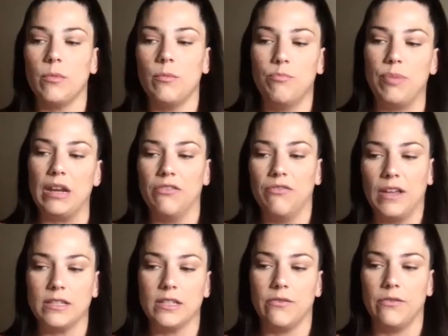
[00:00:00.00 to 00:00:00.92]

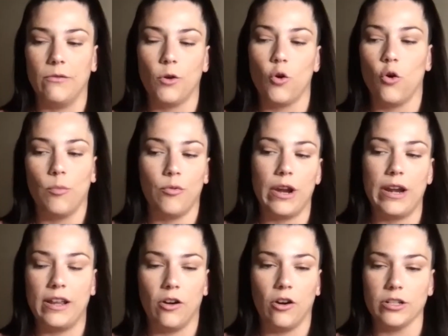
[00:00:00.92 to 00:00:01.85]
benefits of
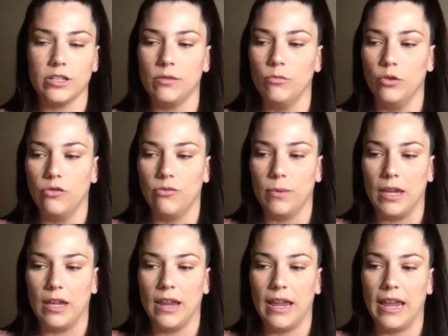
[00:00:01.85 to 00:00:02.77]
incorporating arts and
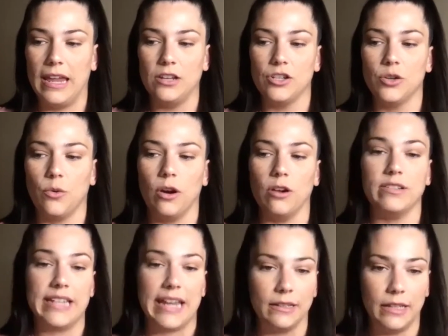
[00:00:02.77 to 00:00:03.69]
movement into our
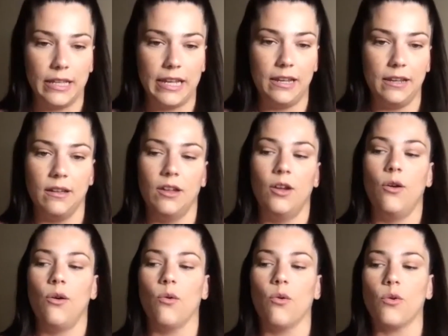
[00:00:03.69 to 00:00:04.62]
daily
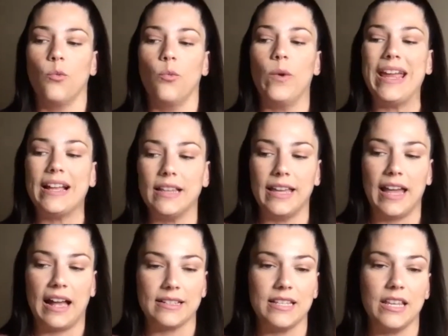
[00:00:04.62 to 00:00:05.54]
or weekly
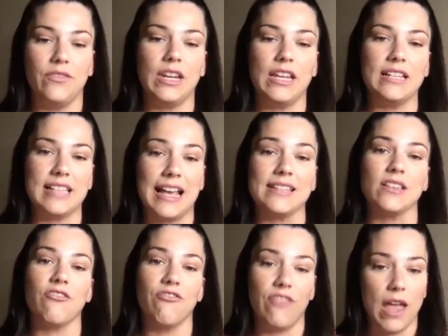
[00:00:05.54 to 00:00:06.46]
activities as
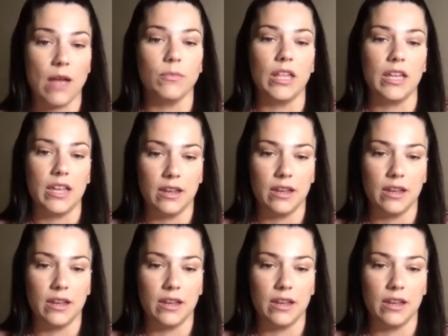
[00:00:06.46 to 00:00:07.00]
a family?